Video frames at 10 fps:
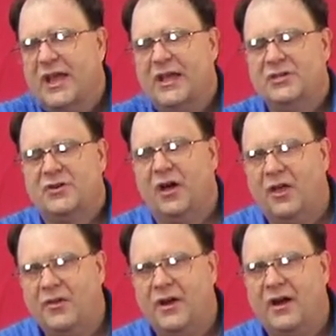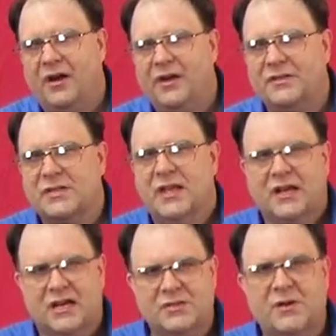and your other areas.
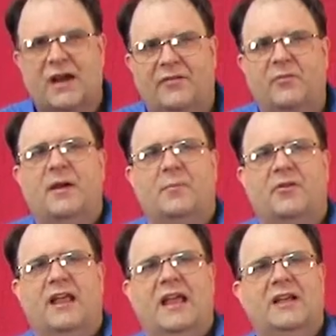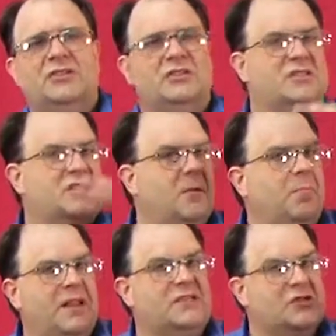Because we have to remember in an engine, some
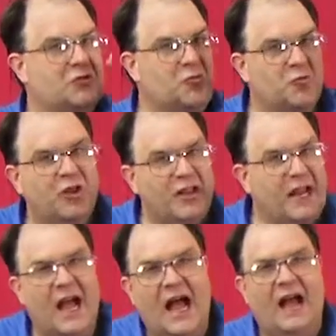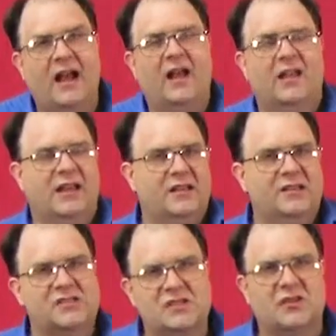places are really hot, like in the
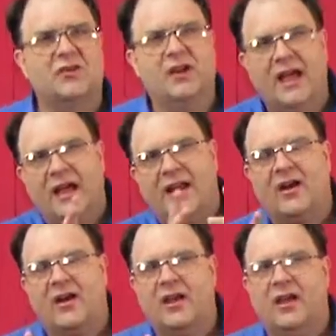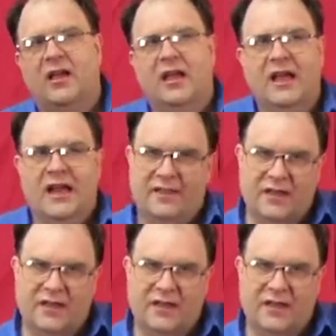cylinder head area and the